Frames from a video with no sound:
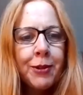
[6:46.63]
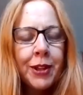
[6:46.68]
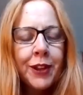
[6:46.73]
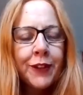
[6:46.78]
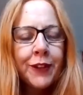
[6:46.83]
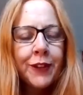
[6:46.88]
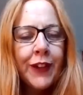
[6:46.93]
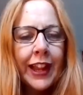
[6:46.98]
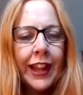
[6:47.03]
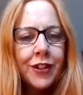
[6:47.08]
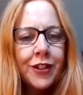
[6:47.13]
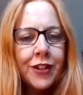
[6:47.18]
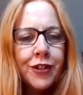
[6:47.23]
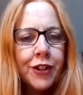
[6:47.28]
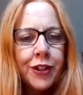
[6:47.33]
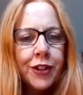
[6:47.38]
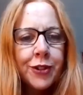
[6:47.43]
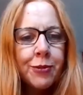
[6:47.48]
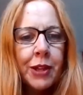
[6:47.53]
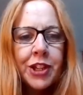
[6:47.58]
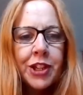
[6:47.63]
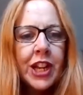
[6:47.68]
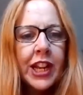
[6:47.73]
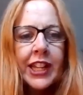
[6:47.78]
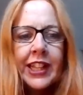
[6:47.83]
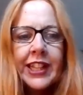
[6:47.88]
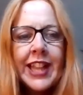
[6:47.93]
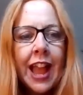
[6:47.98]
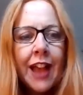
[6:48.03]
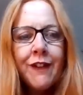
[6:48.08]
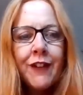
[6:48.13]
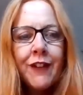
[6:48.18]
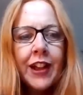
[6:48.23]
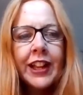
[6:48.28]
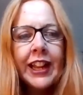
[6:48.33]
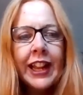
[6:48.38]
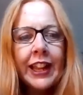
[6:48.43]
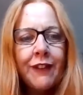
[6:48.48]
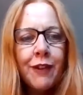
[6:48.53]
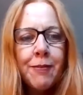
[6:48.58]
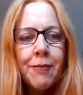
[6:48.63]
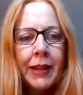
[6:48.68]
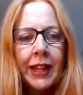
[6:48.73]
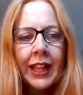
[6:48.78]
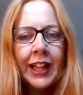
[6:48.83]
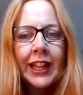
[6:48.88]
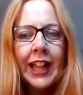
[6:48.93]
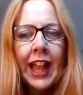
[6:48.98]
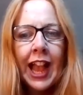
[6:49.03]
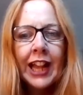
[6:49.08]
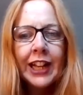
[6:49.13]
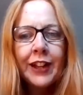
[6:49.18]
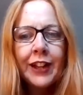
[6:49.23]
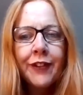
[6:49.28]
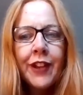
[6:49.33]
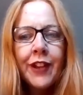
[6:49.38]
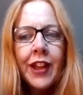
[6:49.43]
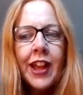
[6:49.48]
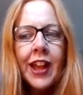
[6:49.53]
worth of extras, which he'd never given me a kind of,